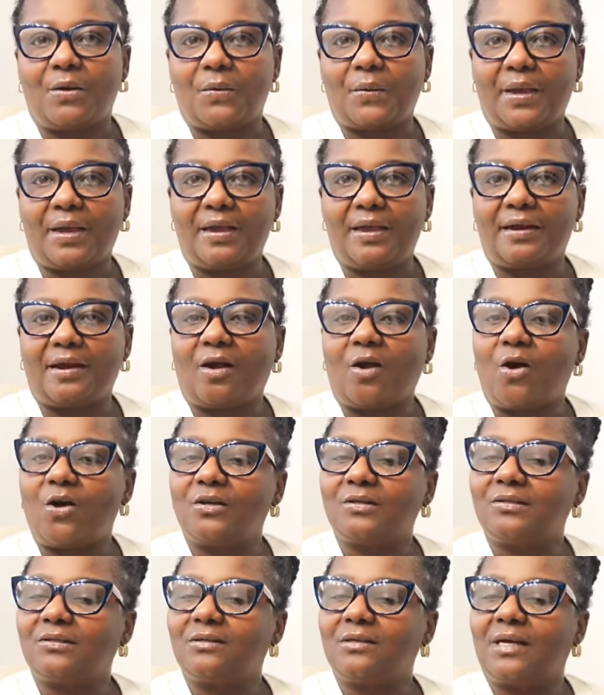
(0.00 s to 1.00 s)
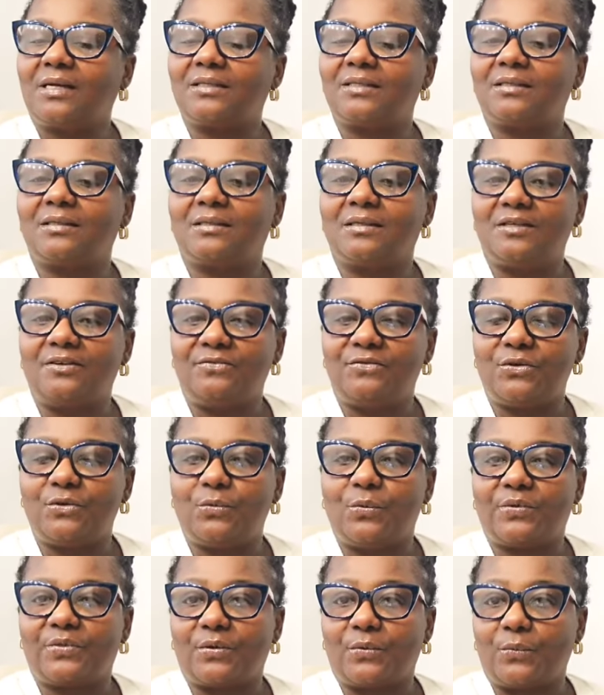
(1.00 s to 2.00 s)
Okay, and I also like to leave
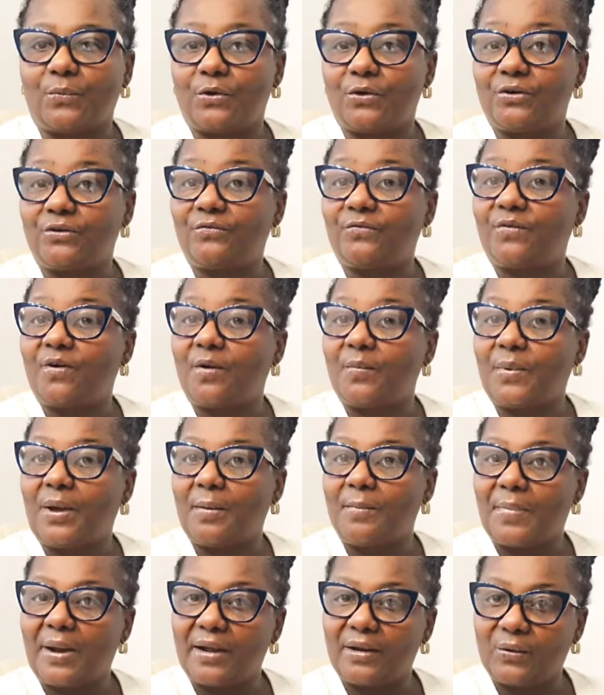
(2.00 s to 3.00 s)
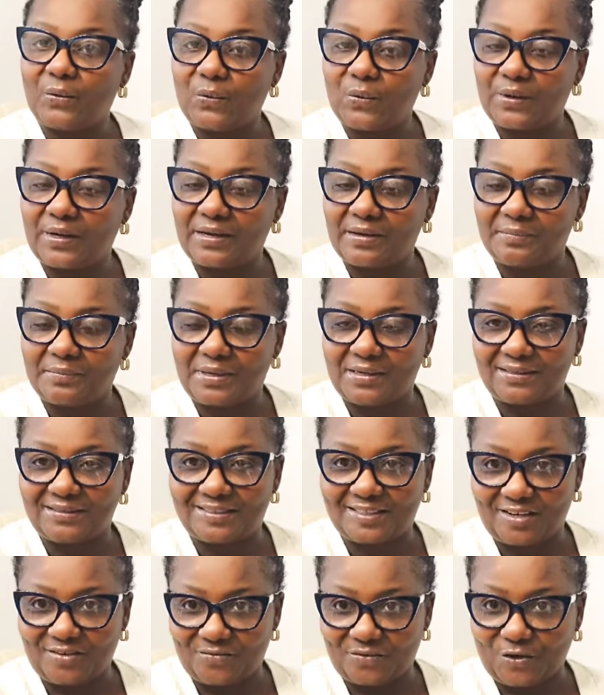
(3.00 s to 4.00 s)
you with a word from my Lord and my
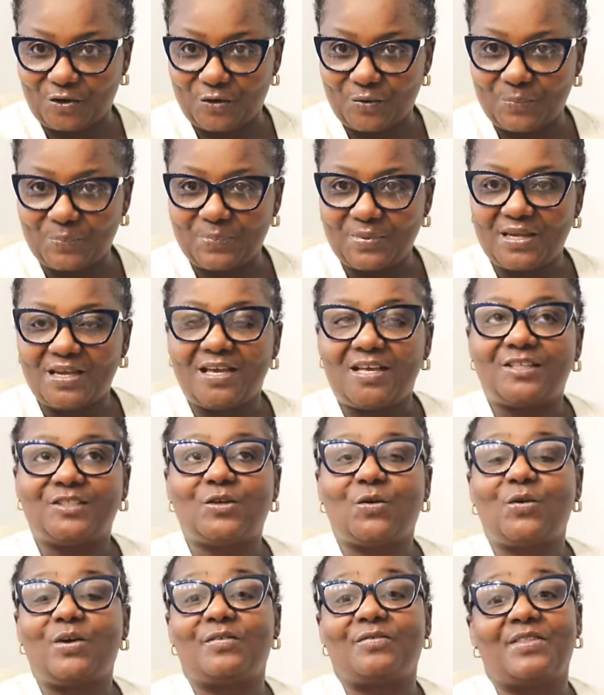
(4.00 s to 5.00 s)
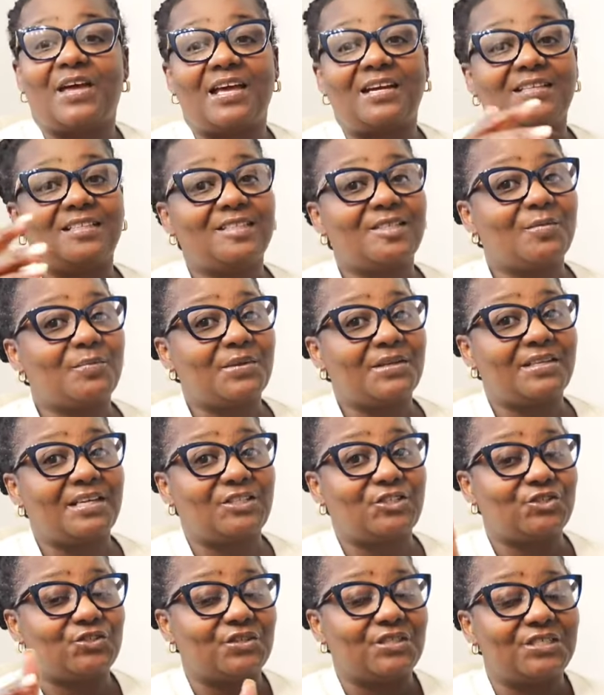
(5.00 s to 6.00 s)
Savior. So if that is something
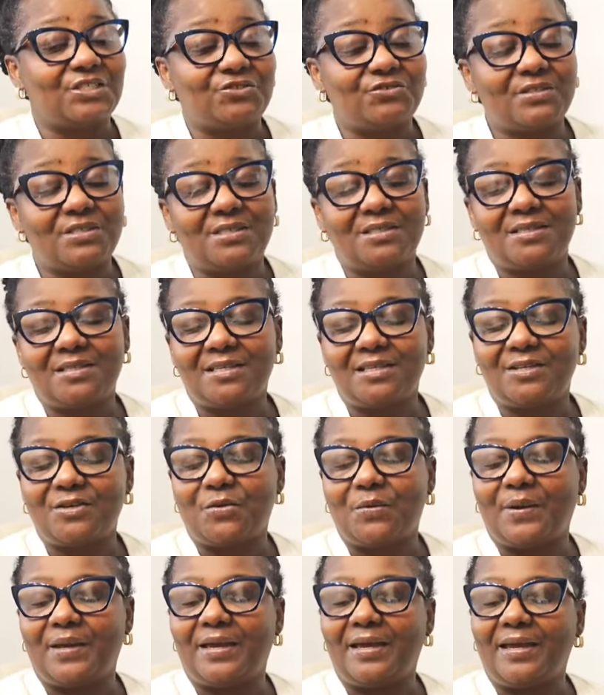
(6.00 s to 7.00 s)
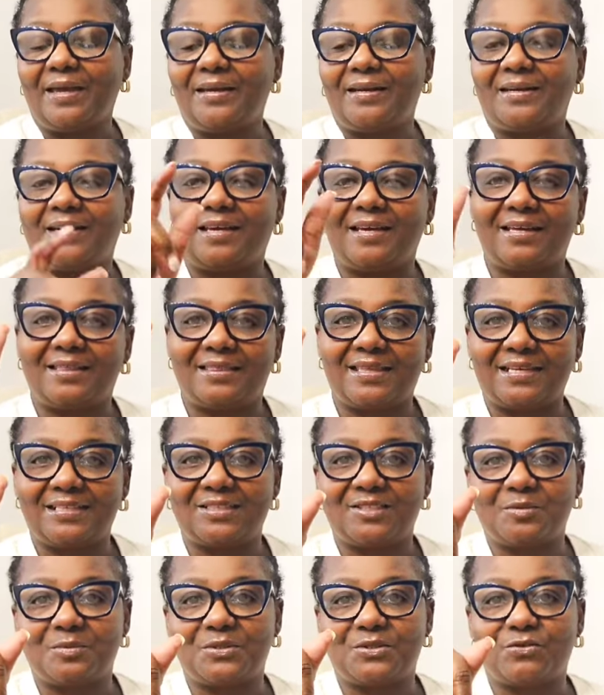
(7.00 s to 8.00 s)
that you're interested in, go ahead and hit
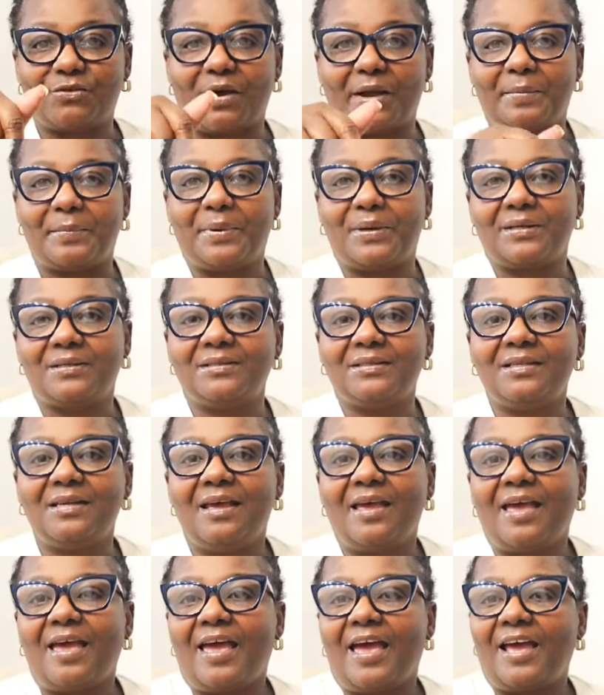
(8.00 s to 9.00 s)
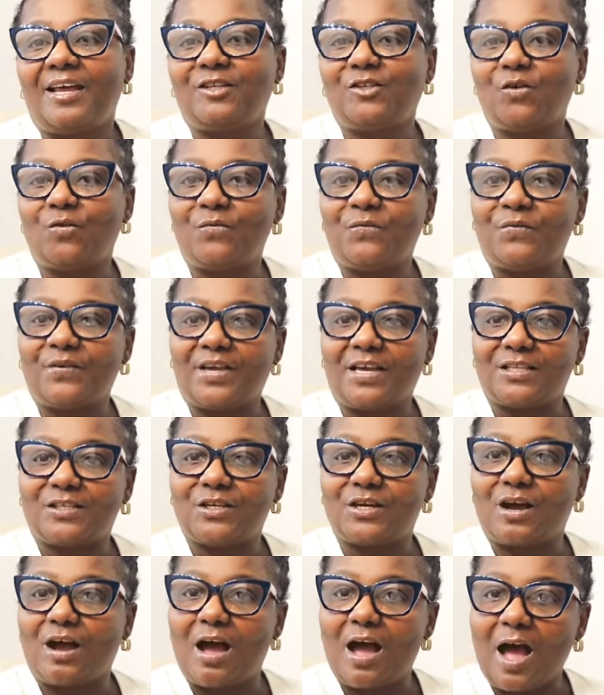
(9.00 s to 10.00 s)
that subscribe button. And don't forget
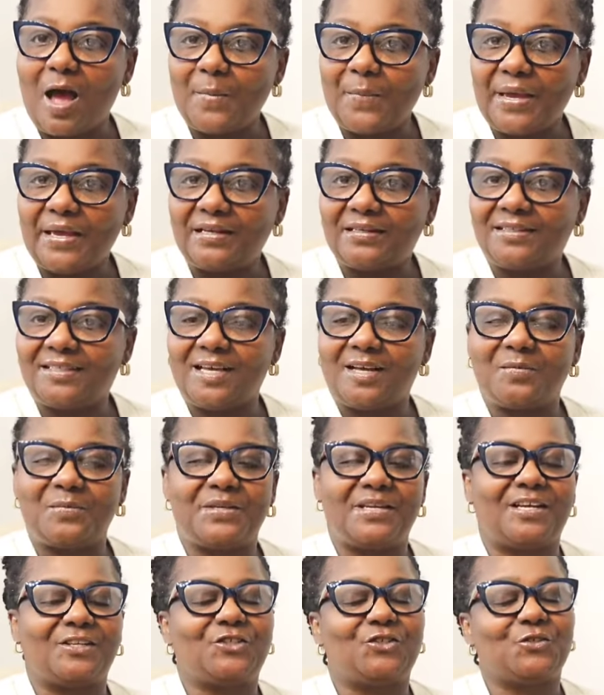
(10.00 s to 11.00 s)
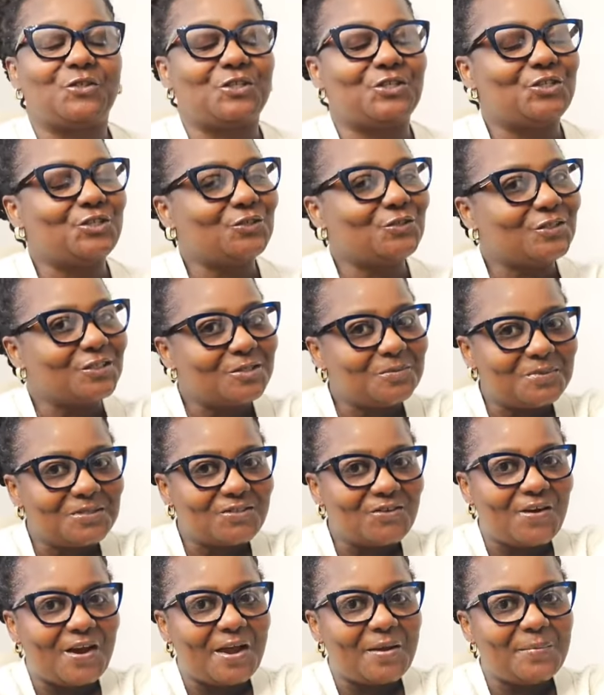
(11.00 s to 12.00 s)
to comment and tell me that you're a new
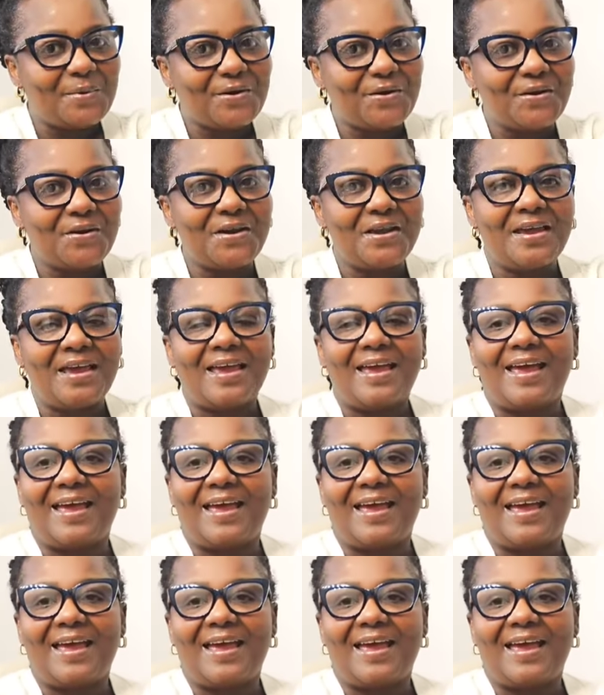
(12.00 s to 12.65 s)
subscriber.